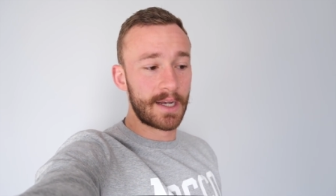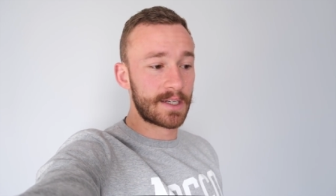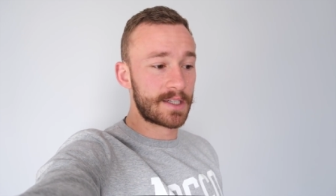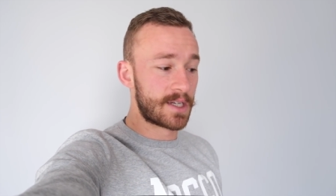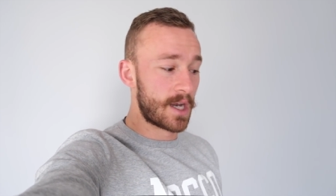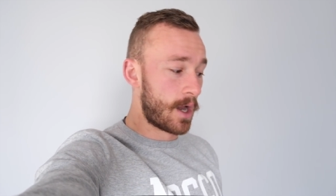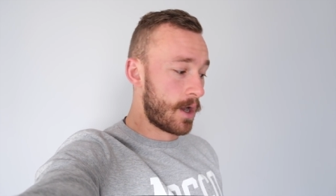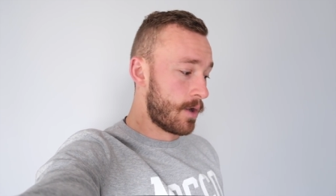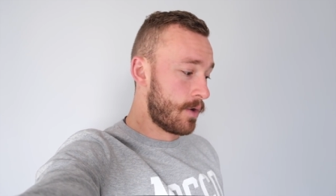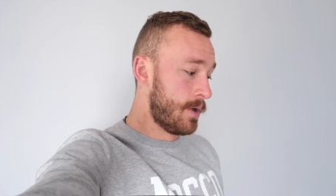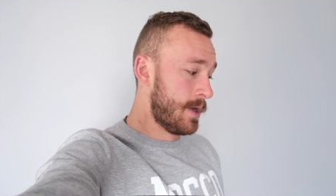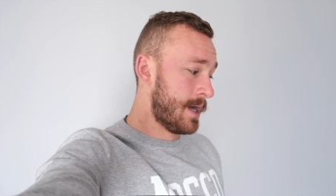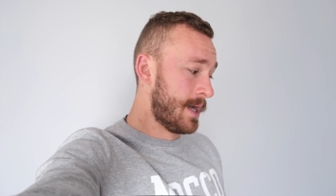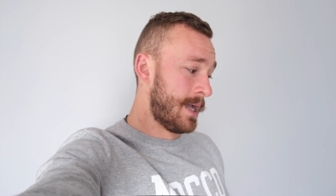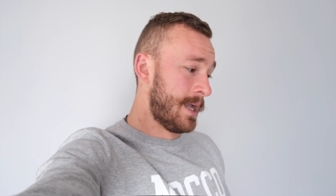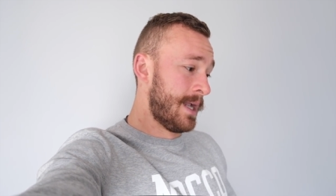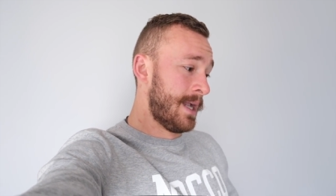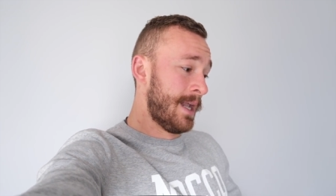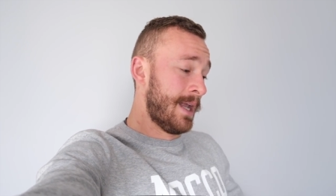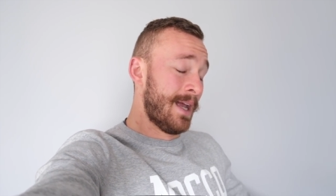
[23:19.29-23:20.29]
So
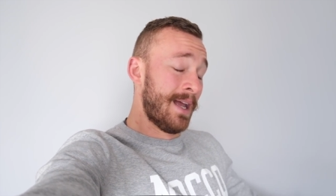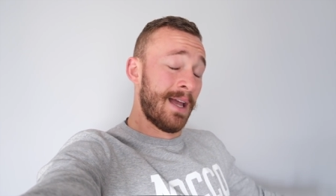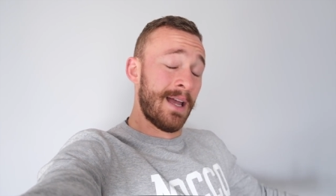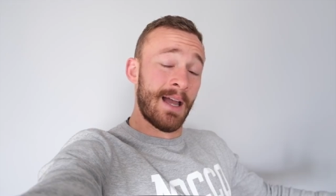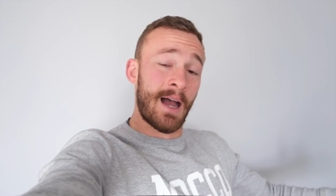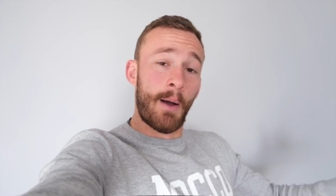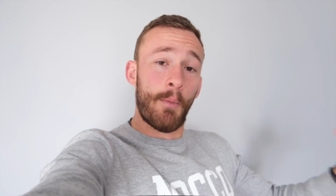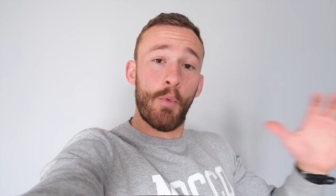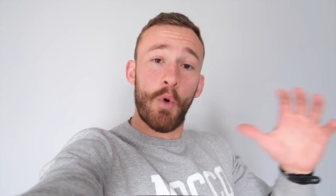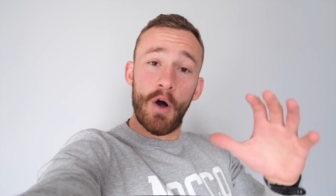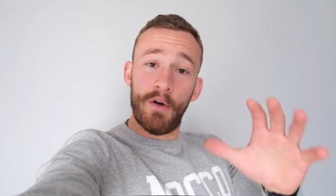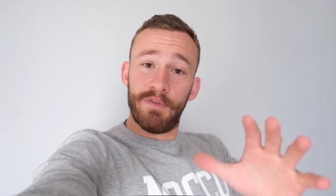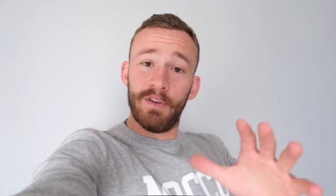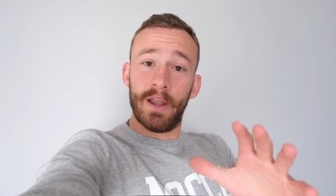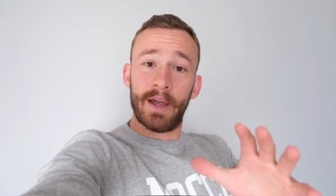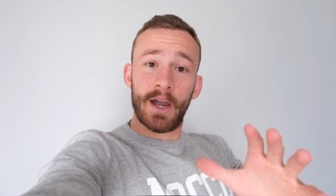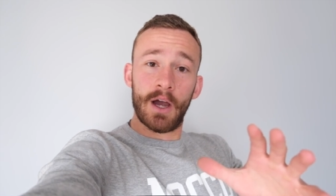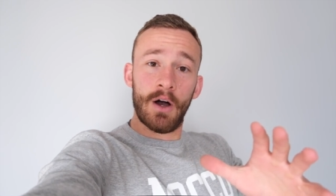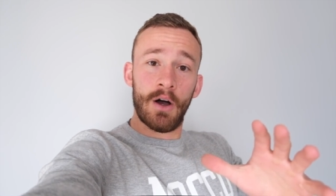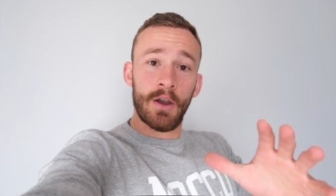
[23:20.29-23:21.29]
I'm
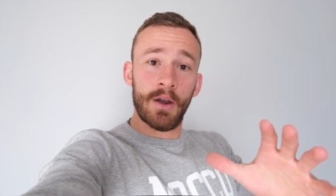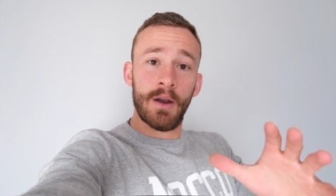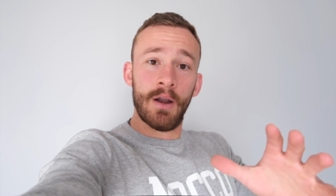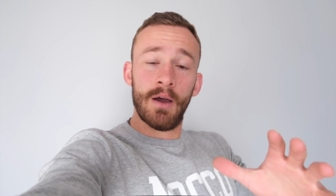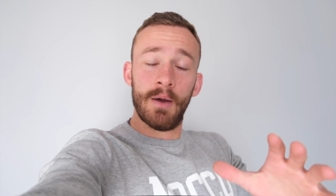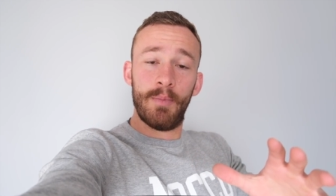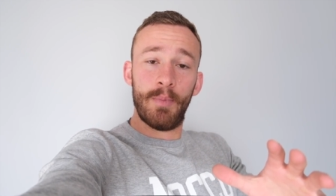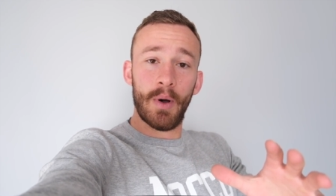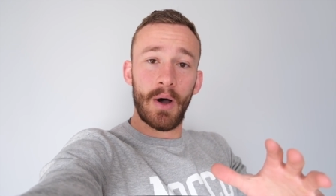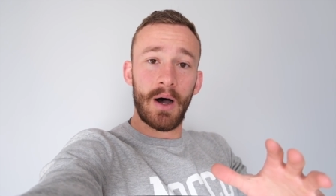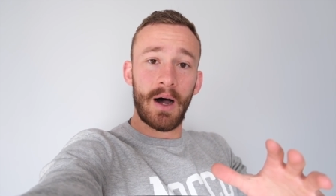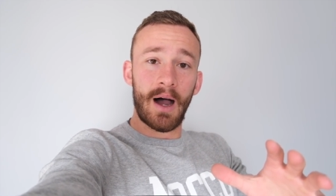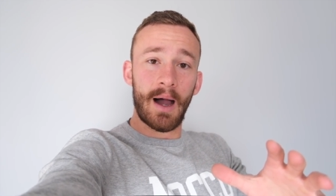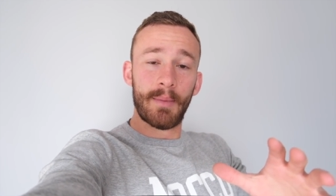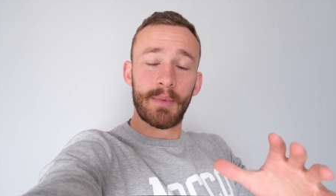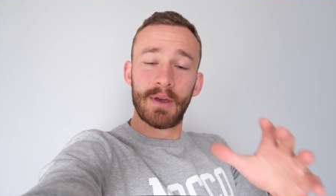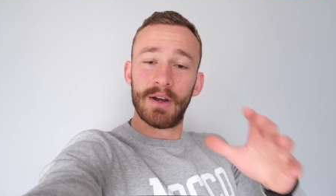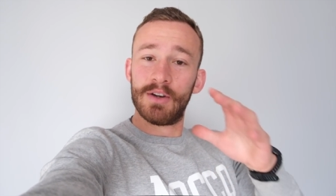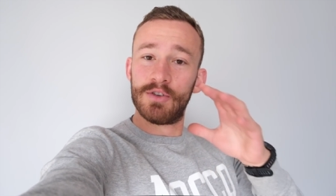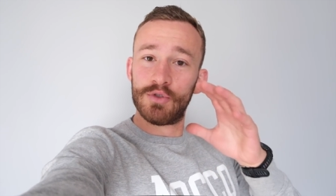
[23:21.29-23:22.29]
waffling on, but I'm
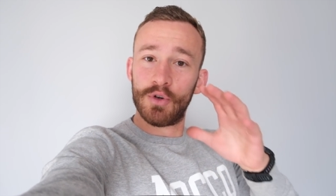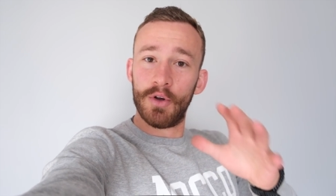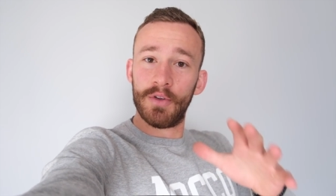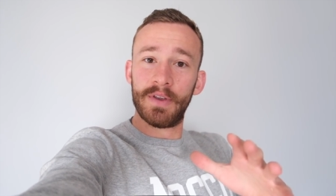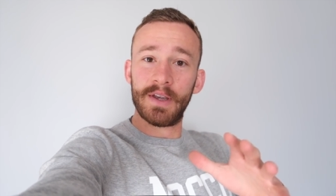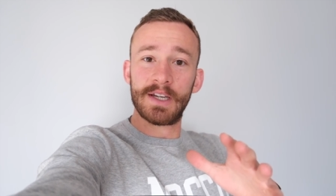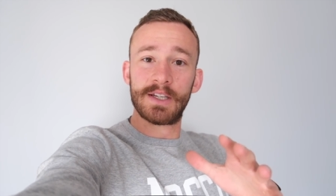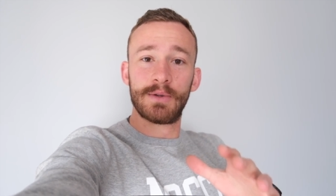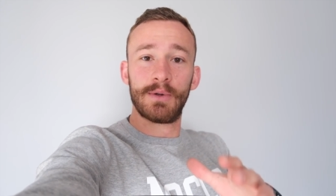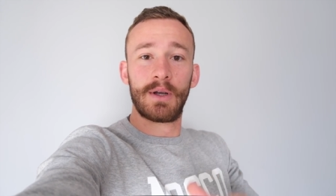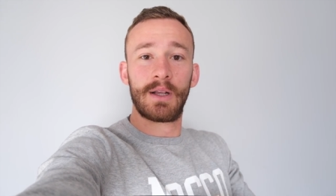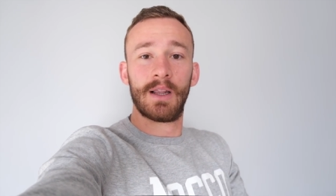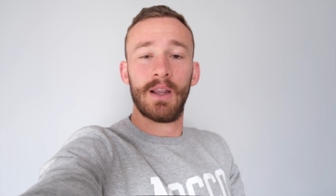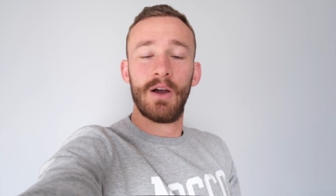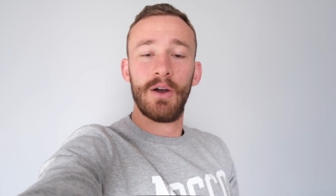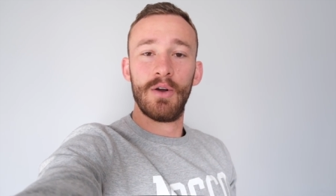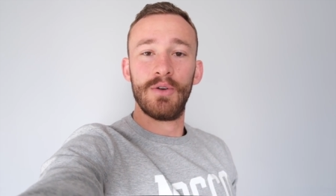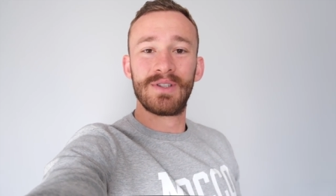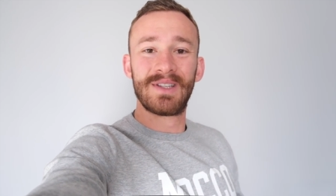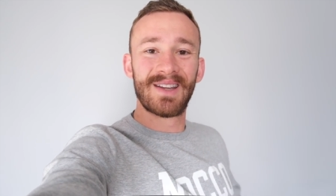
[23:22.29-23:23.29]
going to draw things to a
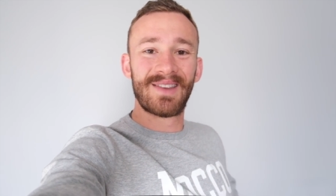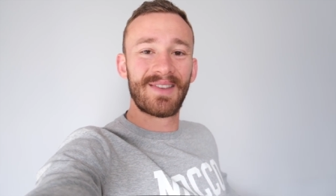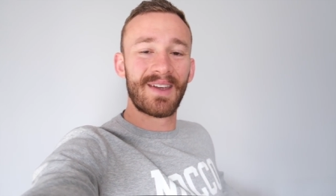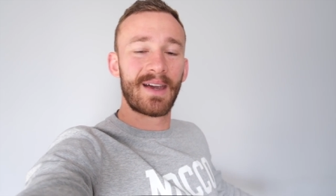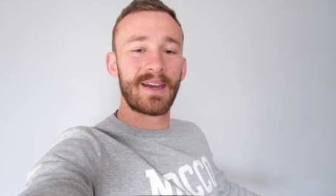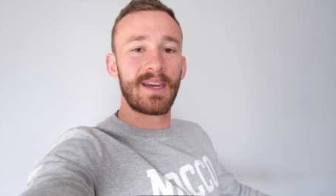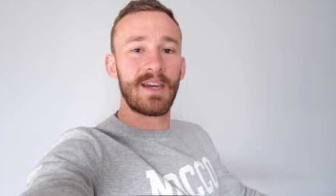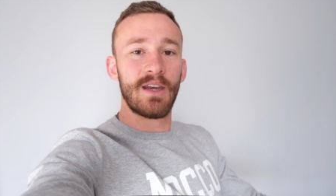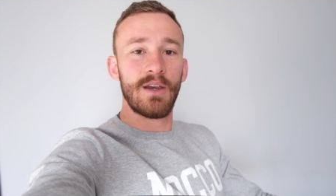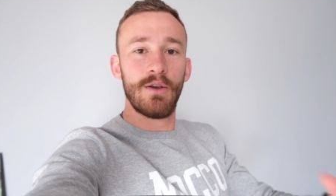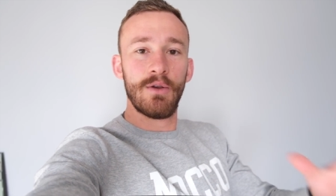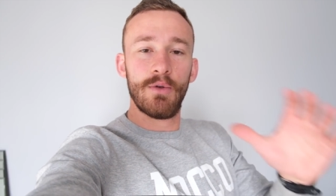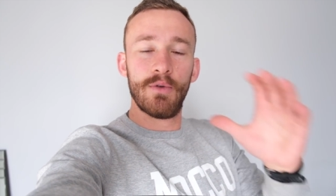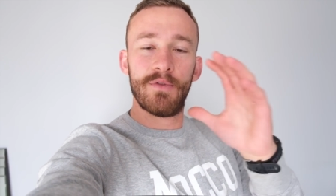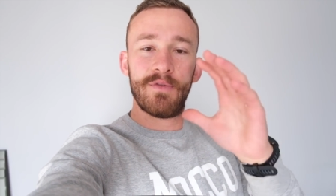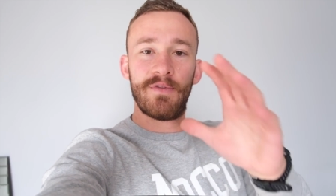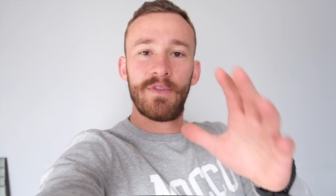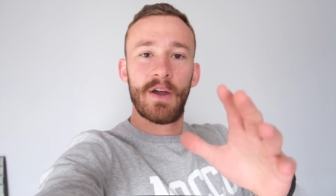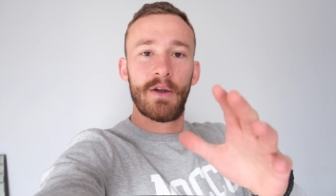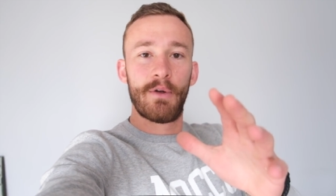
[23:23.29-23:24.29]
close. Thank you
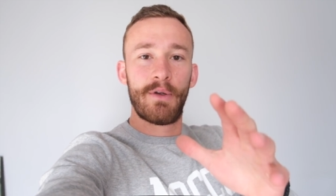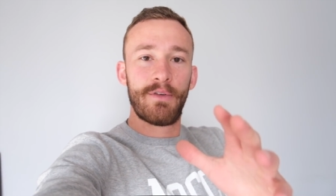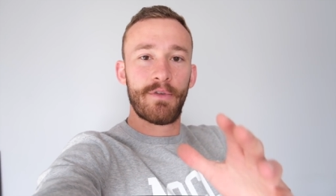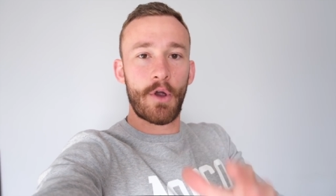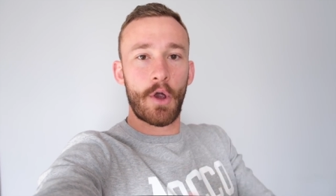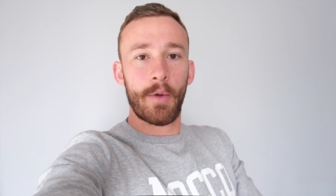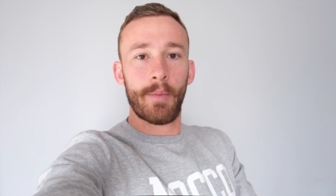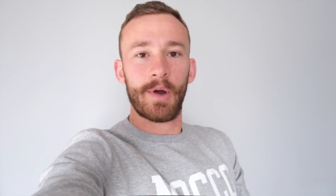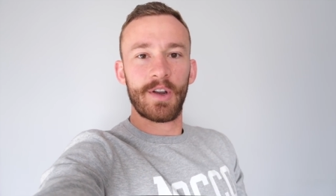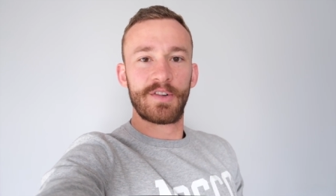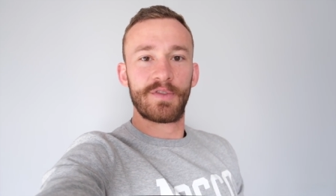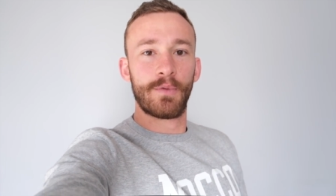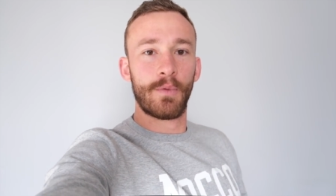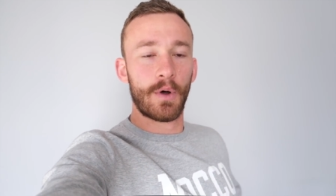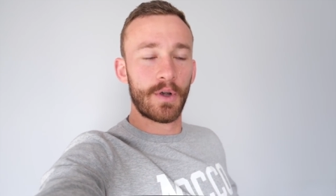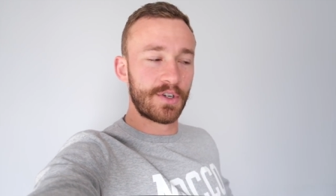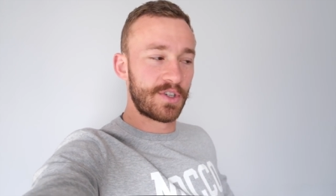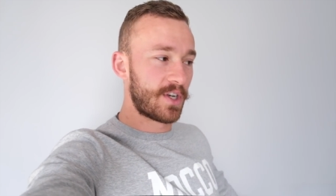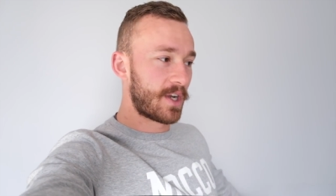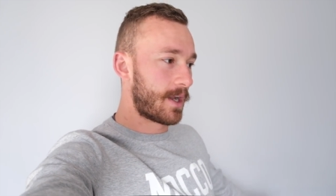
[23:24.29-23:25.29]
very, very much for
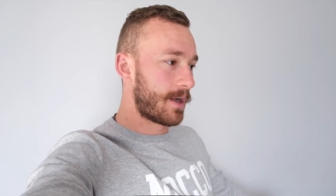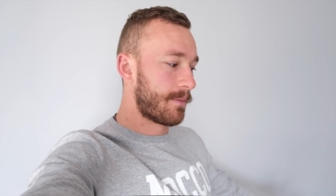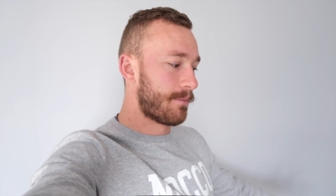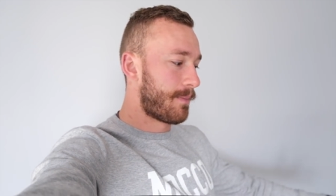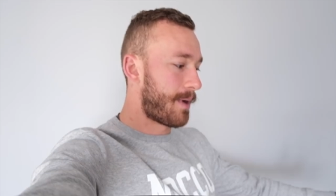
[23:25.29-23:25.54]
watching.